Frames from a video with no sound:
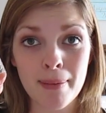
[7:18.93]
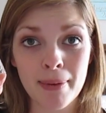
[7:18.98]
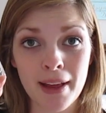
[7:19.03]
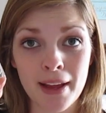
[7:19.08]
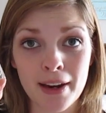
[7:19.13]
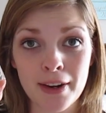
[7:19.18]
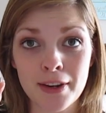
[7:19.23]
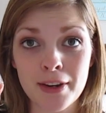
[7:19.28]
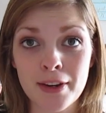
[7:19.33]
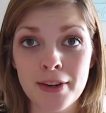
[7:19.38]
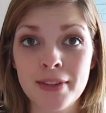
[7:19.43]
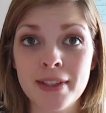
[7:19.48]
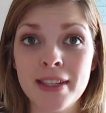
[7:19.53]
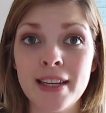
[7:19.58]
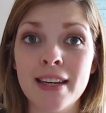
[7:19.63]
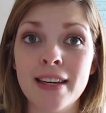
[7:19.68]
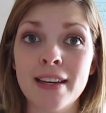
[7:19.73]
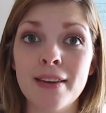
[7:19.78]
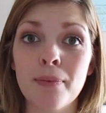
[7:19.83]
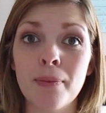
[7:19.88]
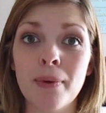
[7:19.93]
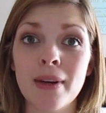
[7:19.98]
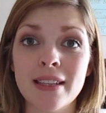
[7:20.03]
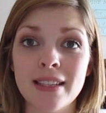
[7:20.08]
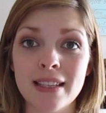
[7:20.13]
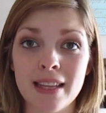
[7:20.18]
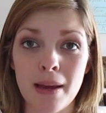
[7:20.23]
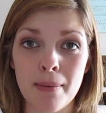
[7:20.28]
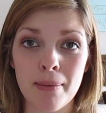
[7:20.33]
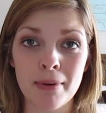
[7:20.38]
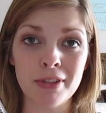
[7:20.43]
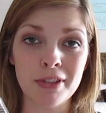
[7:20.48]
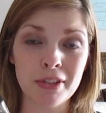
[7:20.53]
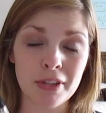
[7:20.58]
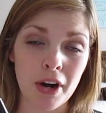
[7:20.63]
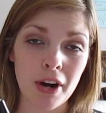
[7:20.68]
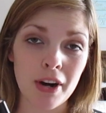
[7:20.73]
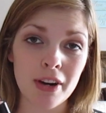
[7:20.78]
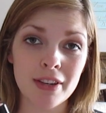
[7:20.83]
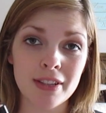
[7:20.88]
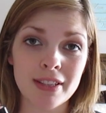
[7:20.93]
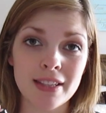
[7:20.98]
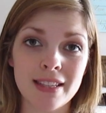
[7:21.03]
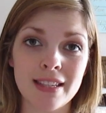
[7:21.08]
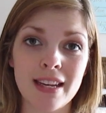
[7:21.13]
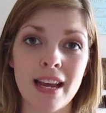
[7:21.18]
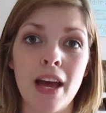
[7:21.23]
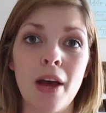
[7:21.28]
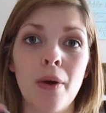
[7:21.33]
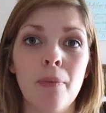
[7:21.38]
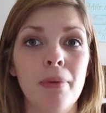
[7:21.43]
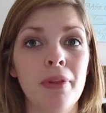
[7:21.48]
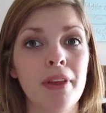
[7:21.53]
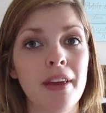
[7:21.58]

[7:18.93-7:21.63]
plan on using once labor starts to help